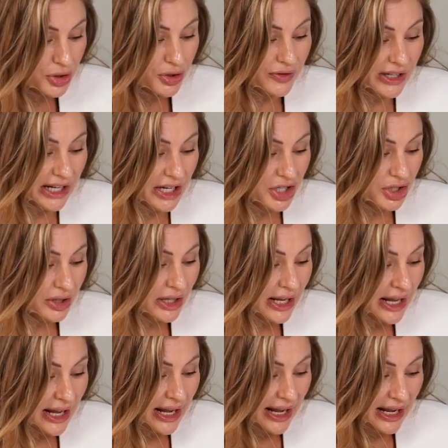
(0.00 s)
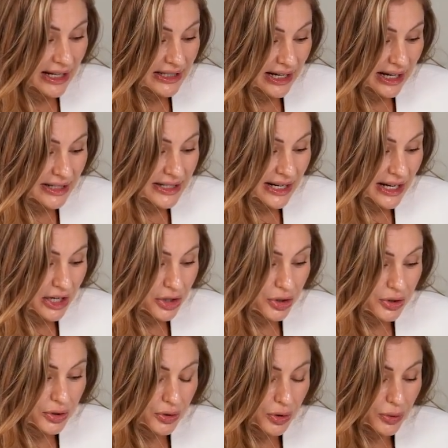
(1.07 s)
rejuvenation, and
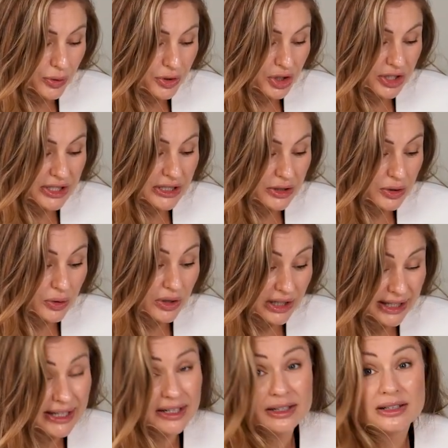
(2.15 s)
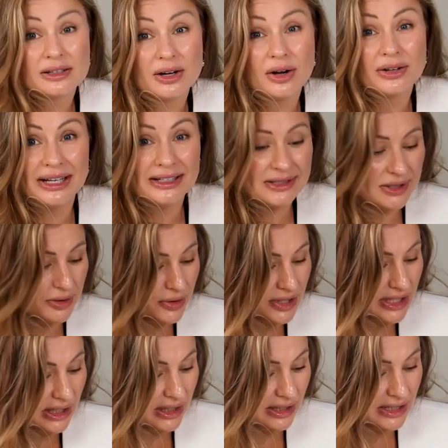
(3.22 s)
anti-aging. So you will just need to click on it to
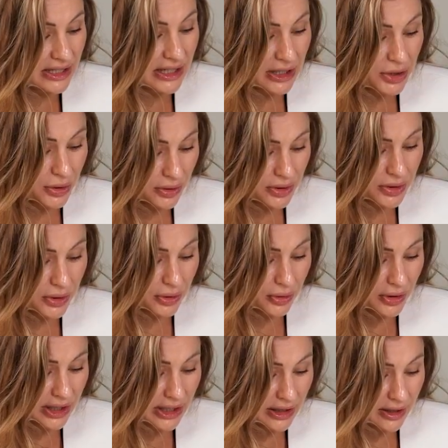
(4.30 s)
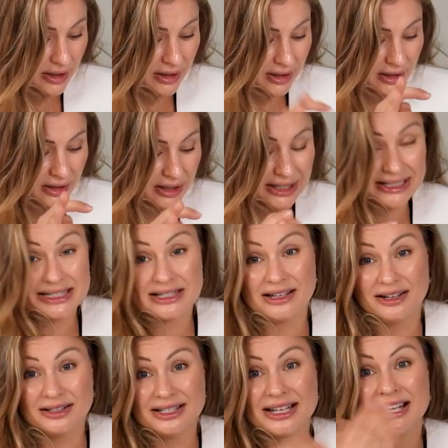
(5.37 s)
select it. As soon as you're ready, hit
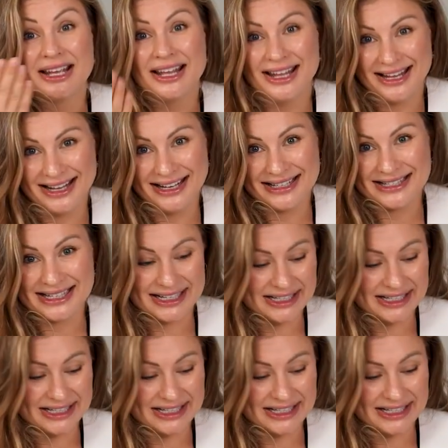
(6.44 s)
start, and it's